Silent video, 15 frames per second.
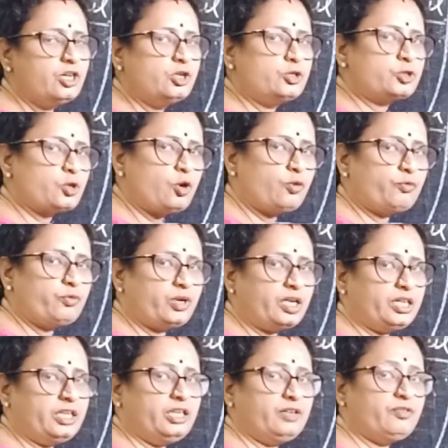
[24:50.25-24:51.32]
So,
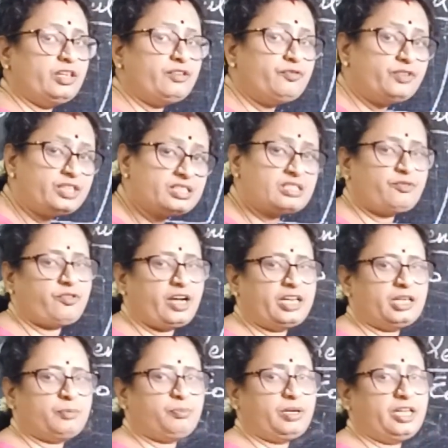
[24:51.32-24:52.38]
even if it is a
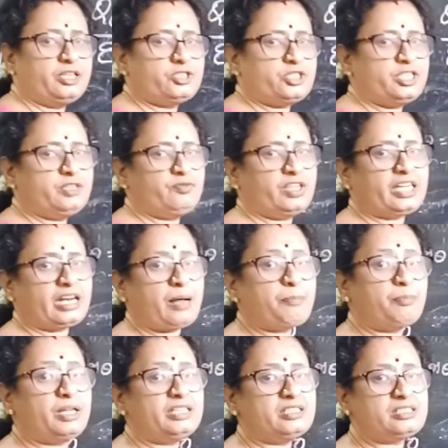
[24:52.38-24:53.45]
finite plane sheet, we can
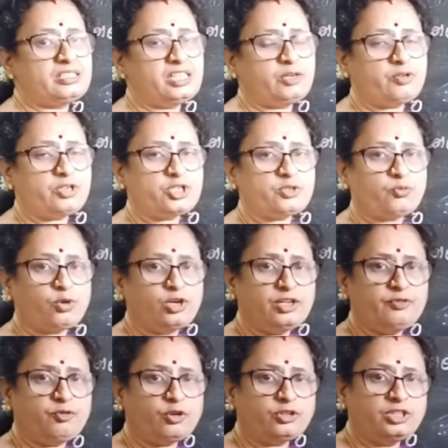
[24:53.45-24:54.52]
apply this equation only
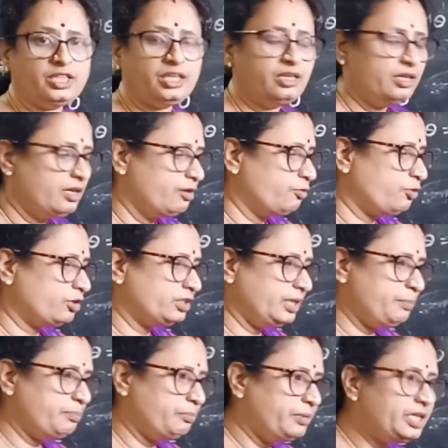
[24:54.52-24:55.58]
for the
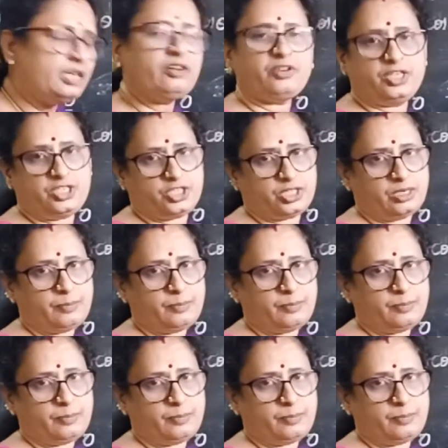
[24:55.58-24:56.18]
middle region.